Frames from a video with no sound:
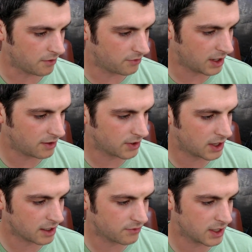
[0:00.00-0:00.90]
flavour
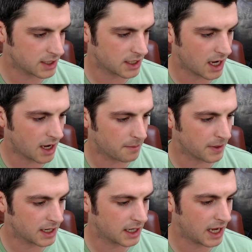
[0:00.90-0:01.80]
thing of this.
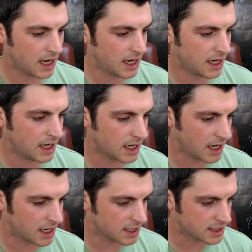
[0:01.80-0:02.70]
Bikini
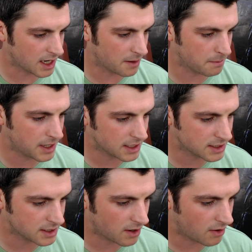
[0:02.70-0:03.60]
is a
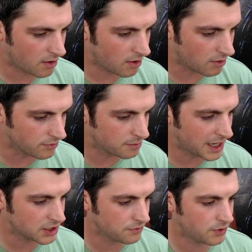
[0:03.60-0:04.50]
mix of
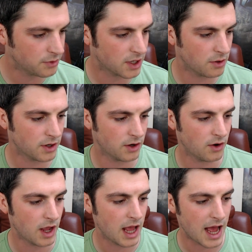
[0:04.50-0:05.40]
passion fruit,
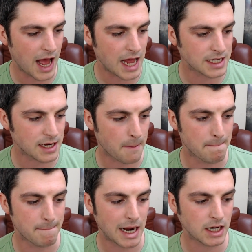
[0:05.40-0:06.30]
coconut and
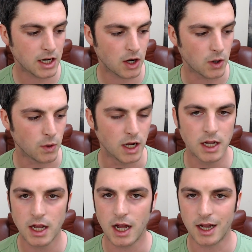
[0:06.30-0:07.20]
mango.
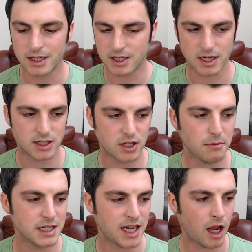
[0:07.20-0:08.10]
It's a
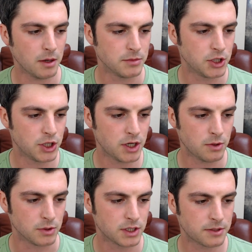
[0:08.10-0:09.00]
summertime
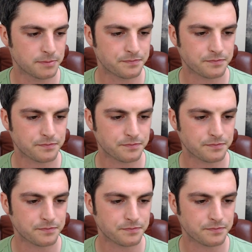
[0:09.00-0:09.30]
juice.